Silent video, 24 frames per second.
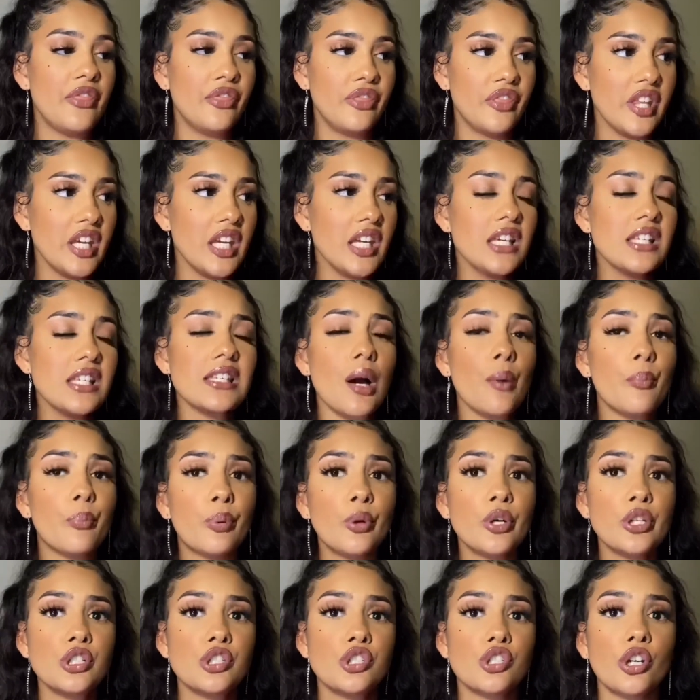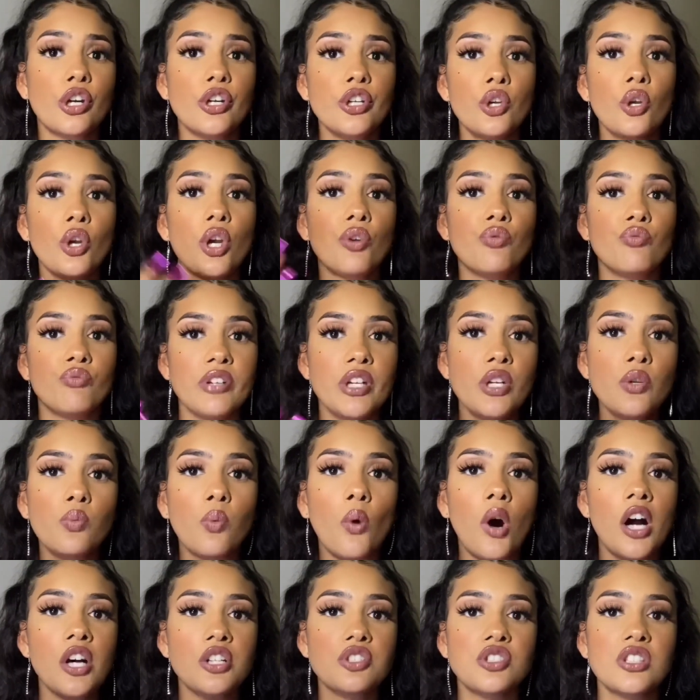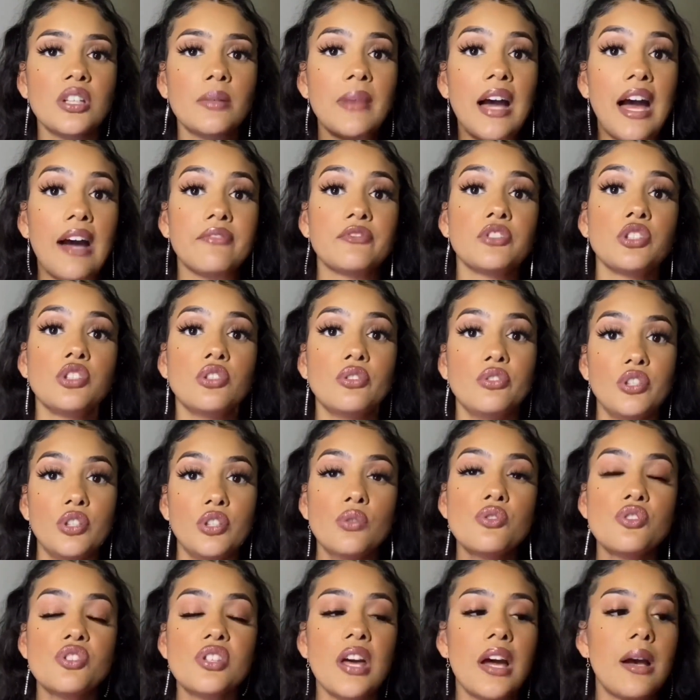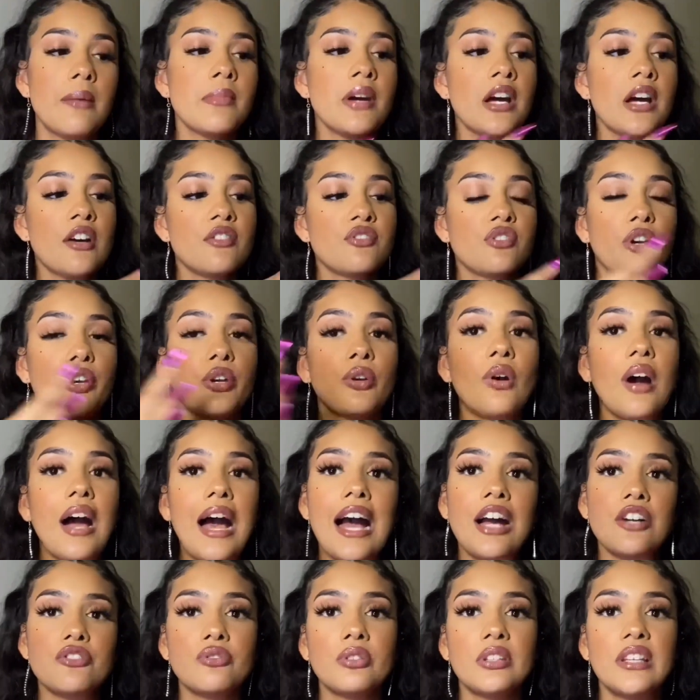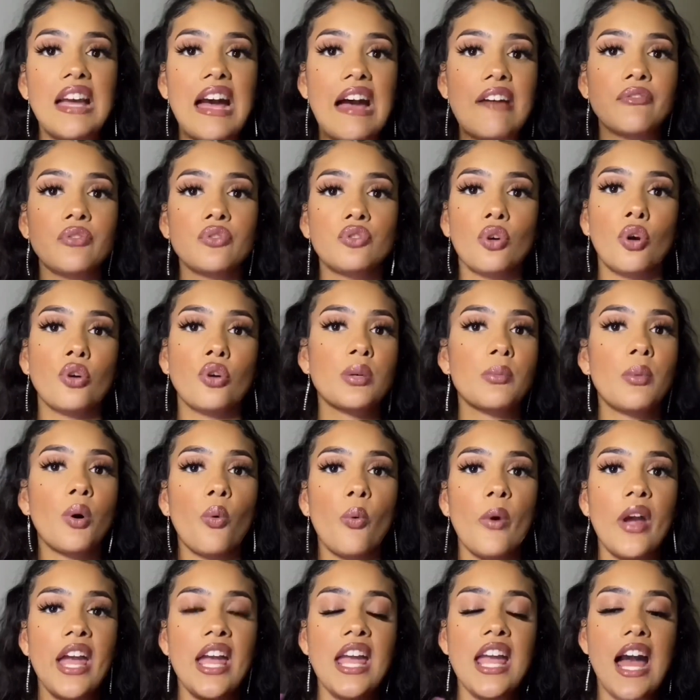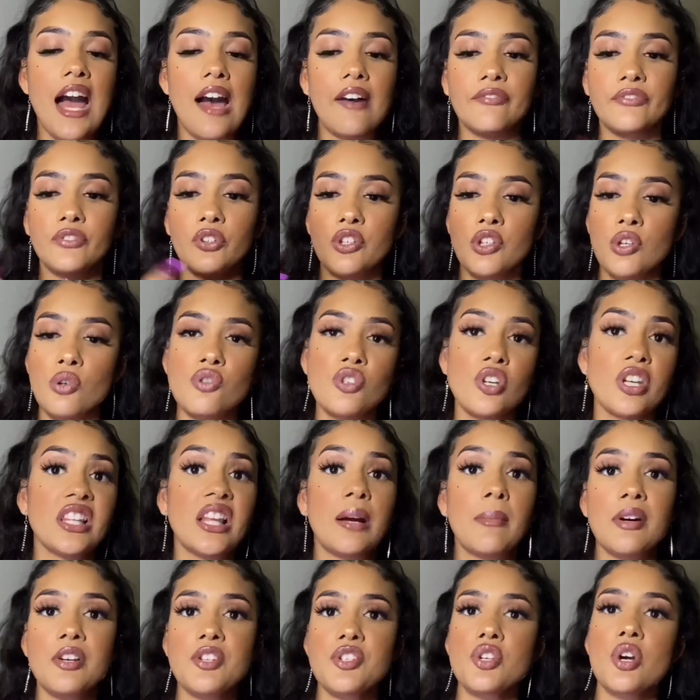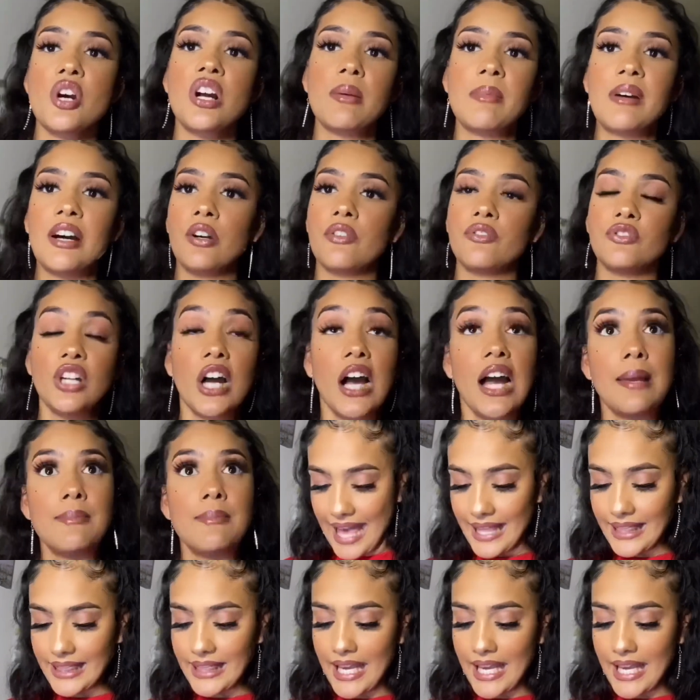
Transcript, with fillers: these I'm pretty sure you can rewash them after you use them so you don't actually have to throw them away after using them a certain amount of time.